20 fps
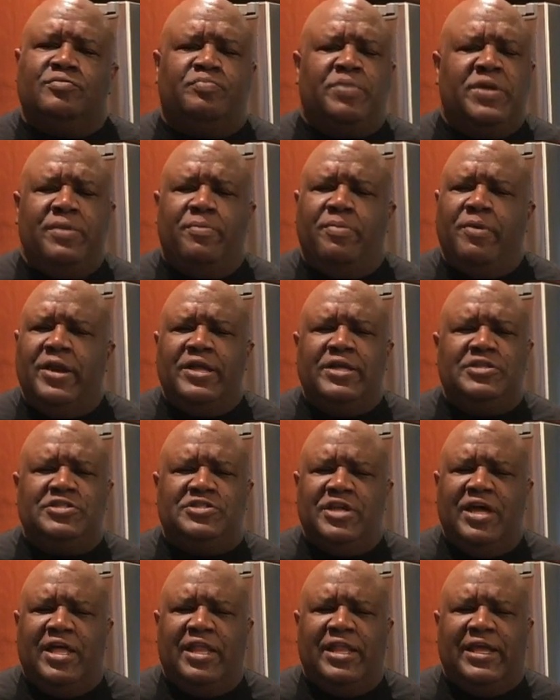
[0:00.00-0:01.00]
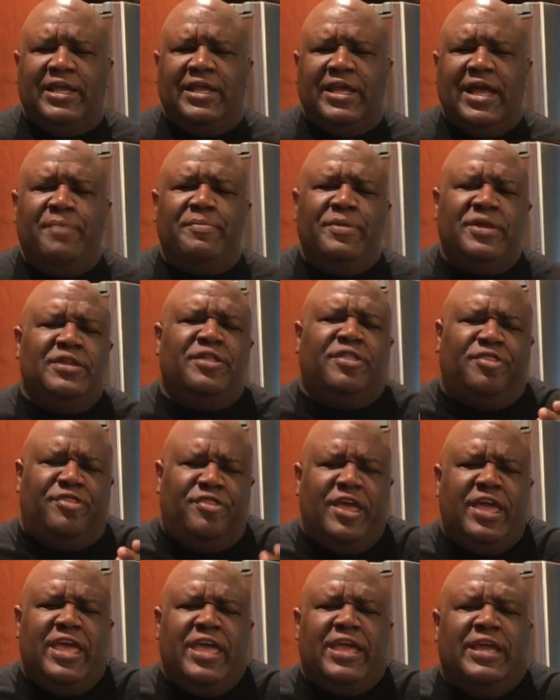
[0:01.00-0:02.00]
peanut butter and jelly. I mean the
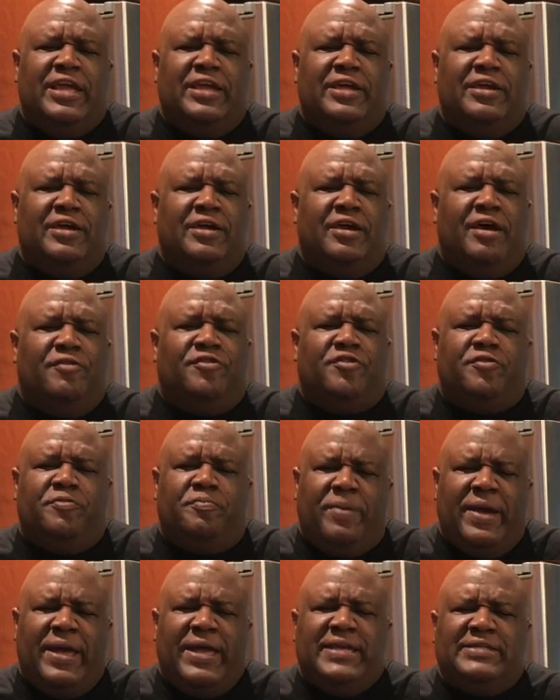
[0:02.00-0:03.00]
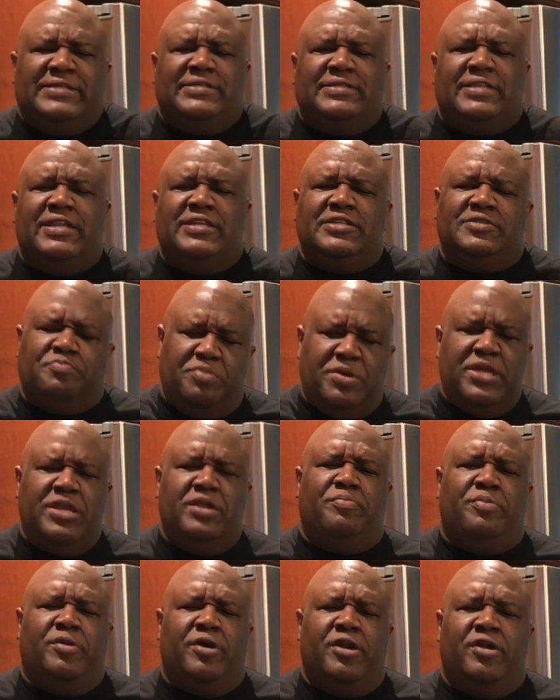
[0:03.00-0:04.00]
thing of spice that is
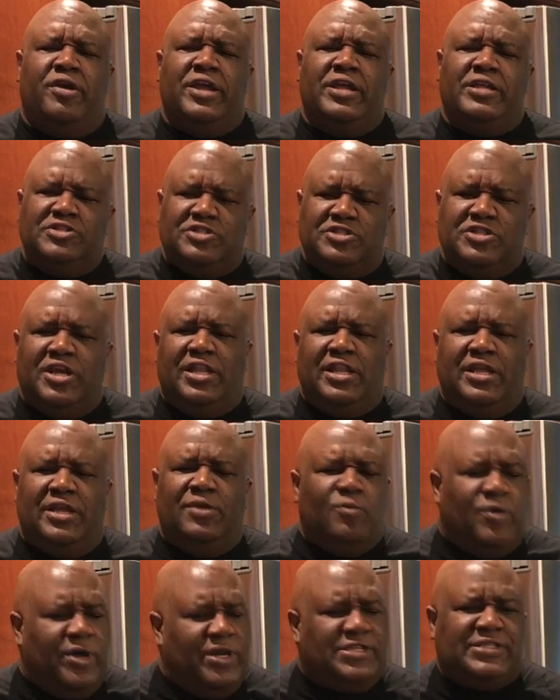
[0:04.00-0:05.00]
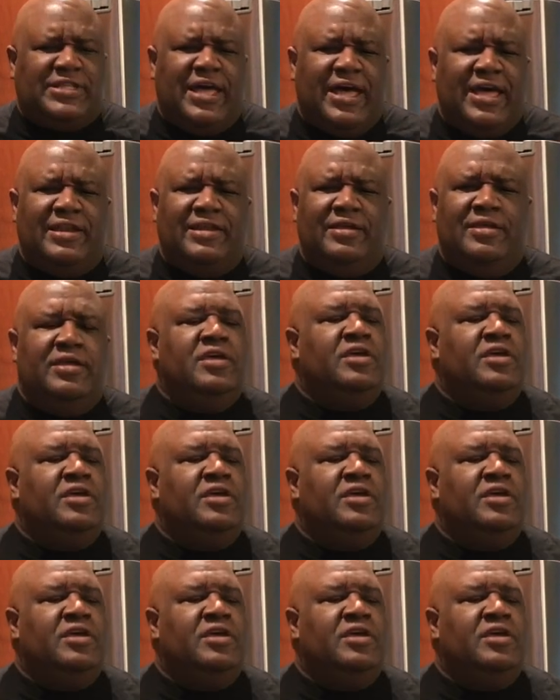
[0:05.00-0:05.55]
peanut butter and jelly. What is that?